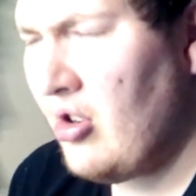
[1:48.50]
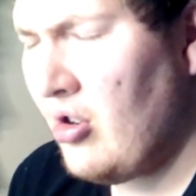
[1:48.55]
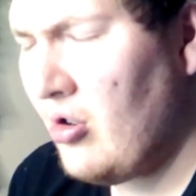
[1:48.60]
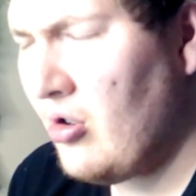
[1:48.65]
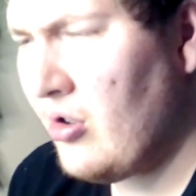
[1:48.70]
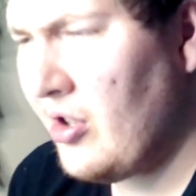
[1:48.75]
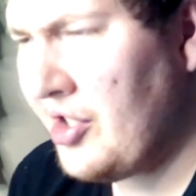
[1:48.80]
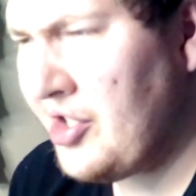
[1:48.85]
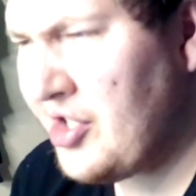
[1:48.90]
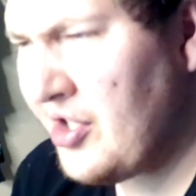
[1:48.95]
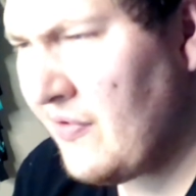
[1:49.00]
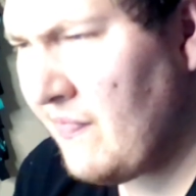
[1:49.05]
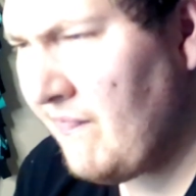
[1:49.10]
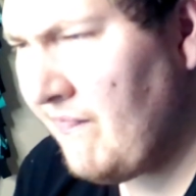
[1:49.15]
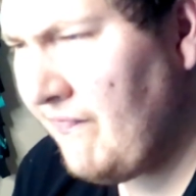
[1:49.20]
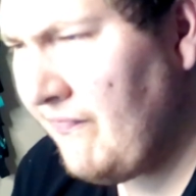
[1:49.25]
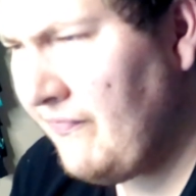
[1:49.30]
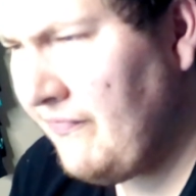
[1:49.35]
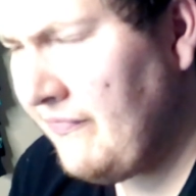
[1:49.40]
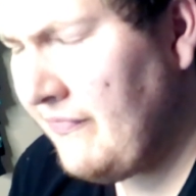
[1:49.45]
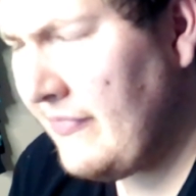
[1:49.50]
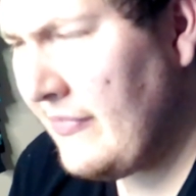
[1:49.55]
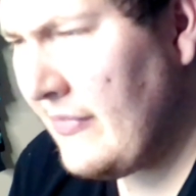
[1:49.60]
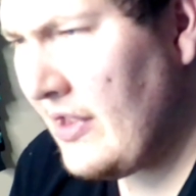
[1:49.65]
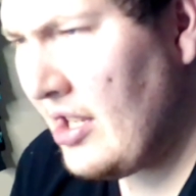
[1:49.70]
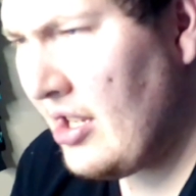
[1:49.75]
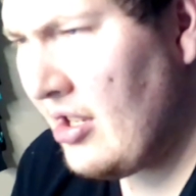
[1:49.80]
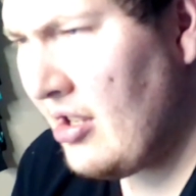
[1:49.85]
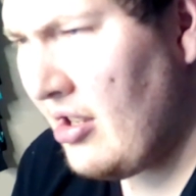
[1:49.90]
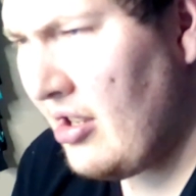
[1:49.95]
Origin.
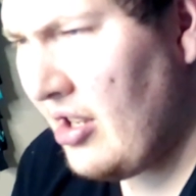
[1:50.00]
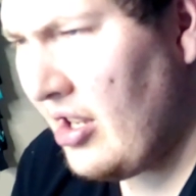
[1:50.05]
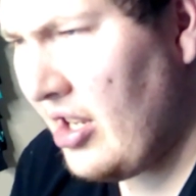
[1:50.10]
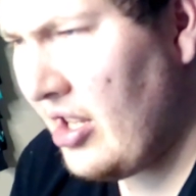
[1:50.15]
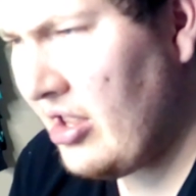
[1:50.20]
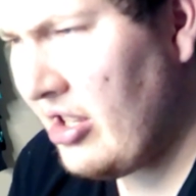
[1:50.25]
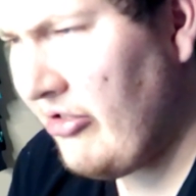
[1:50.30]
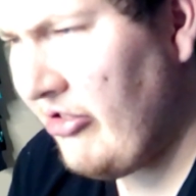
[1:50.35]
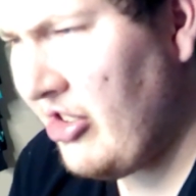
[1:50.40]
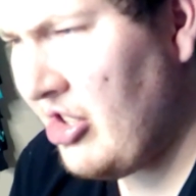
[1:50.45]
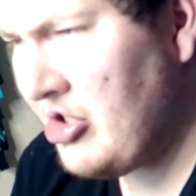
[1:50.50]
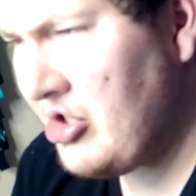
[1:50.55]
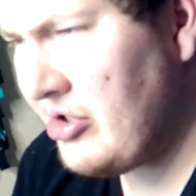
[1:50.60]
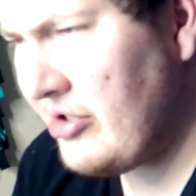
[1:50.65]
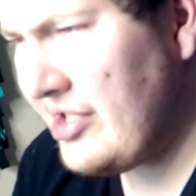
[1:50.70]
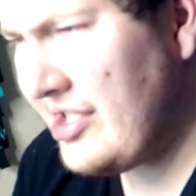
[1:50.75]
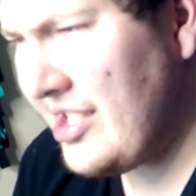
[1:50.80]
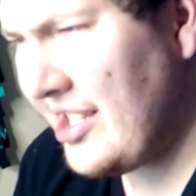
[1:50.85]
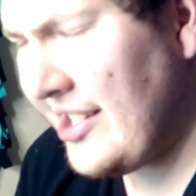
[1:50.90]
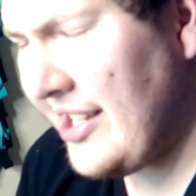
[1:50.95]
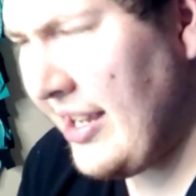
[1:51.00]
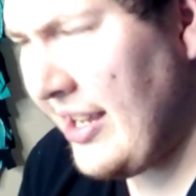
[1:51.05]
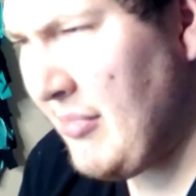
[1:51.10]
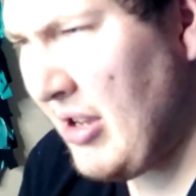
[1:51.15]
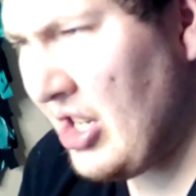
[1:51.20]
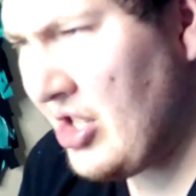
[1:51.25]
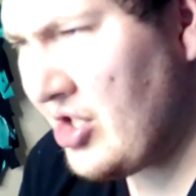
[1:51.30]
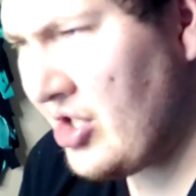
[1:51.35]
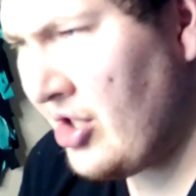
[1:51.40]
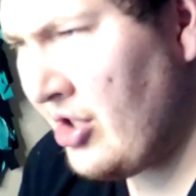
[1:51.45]
In the Futuristic
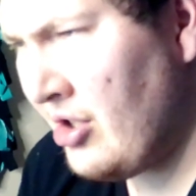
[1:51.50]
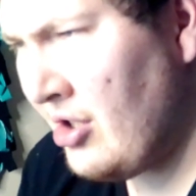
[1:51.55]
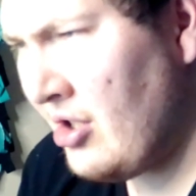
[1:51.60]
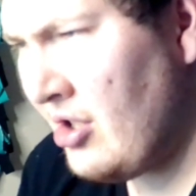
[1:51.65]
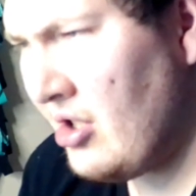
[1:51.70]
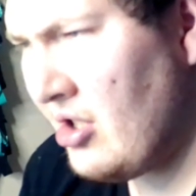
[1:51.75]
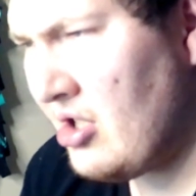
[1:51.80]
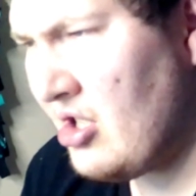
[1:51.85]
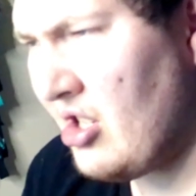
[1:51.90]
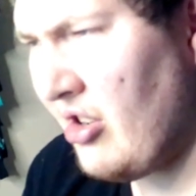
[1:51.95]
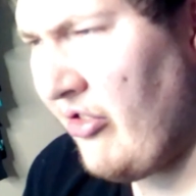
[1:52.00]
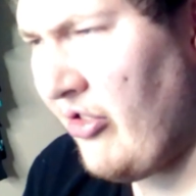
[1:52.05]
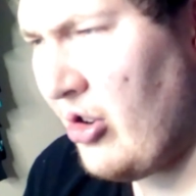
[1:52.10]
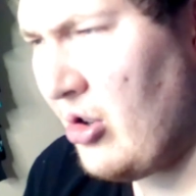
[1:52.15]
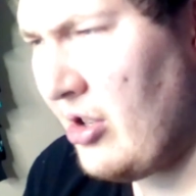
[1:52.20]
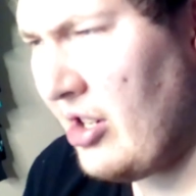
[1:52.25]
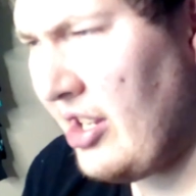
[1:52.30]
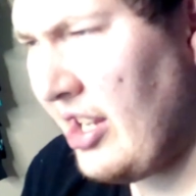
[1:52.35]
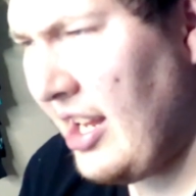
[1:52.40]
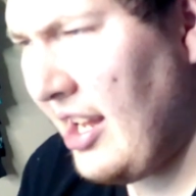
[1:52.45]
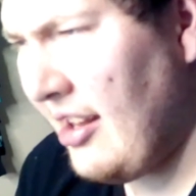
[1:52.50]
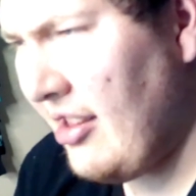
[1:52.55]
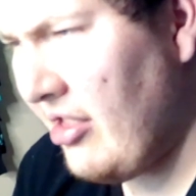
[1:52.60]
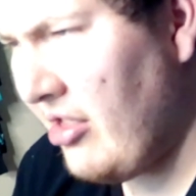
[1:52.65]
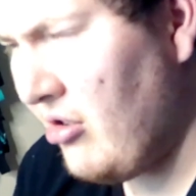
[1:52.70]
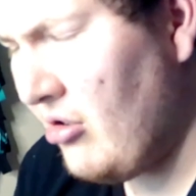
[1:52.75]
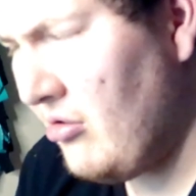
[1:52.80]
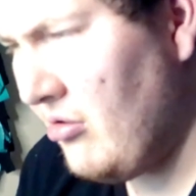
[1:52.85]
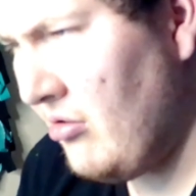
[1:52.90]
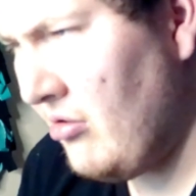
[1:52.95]
Dimension, Taphoruh
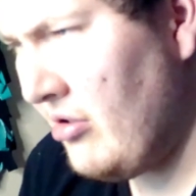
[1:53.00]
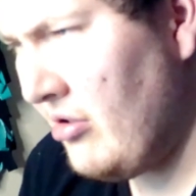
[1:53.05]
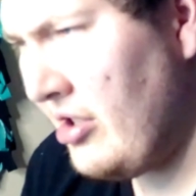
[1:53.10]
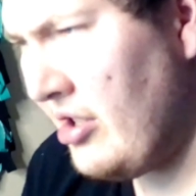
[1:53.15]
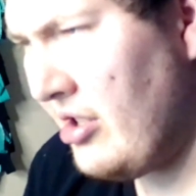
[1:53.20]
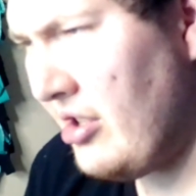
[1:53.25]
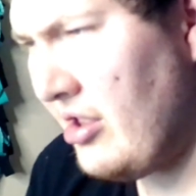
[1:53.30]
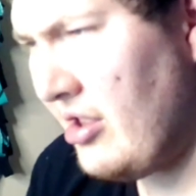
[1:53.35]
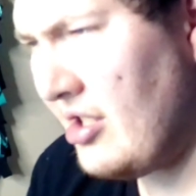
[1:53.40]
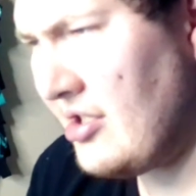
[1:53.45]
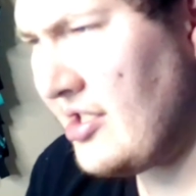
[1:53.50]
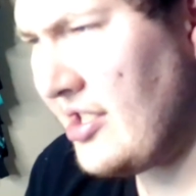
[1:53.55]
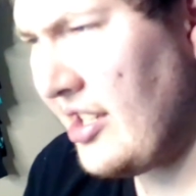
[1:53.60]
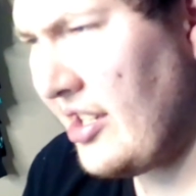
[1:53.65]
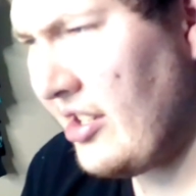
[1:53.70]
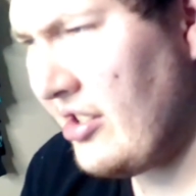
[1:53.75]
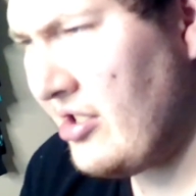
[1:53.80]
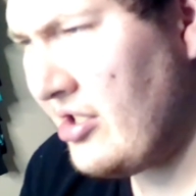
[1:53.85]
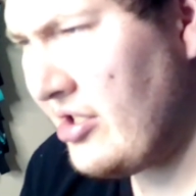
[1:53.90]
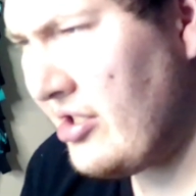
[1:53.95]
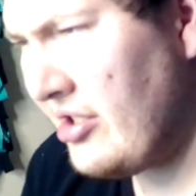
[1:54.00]
Caylthoun II